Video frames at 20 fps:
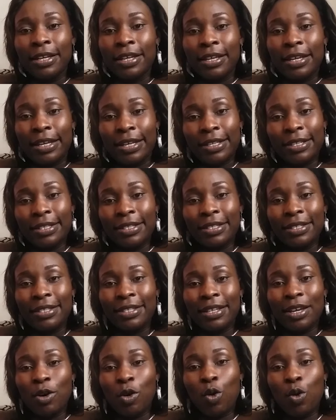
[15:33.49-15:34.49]
Yes,
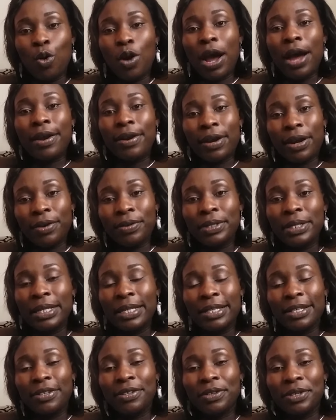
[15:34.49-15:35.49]
who
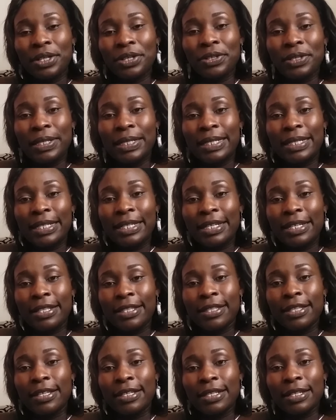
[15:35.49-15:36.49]
arouses curiosity
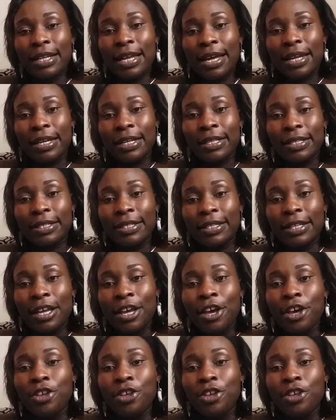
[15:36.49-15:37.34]
in these learners?